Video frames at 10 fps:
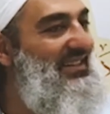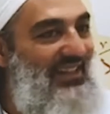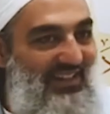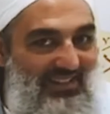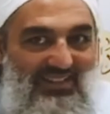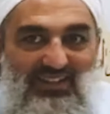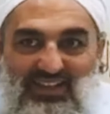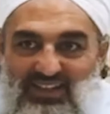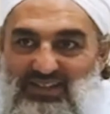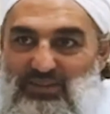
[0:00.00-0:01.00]
They could, you
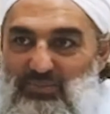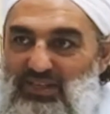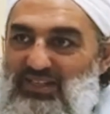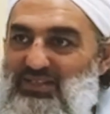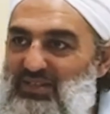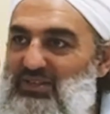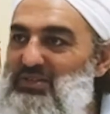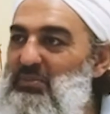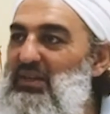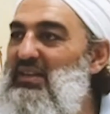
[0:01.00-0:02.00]
know, hear the beating, so to
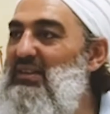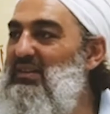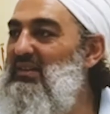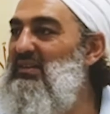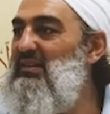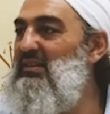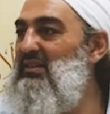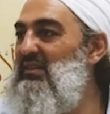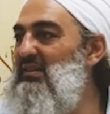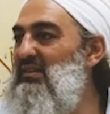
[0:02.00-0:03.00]
speak.
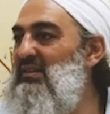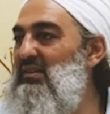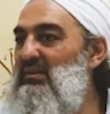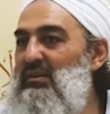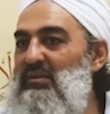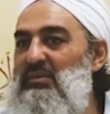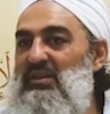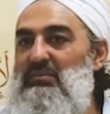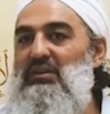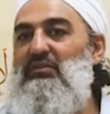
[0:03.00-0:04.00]
And I
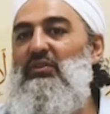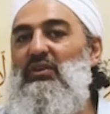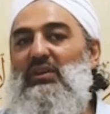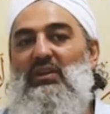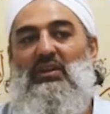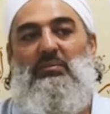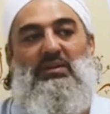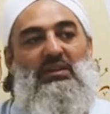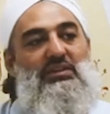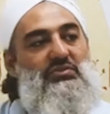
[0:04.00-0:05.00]
mean it metaphorically. I don't
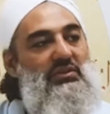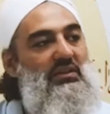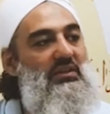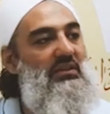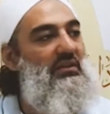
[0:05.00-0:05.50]
mean it literally.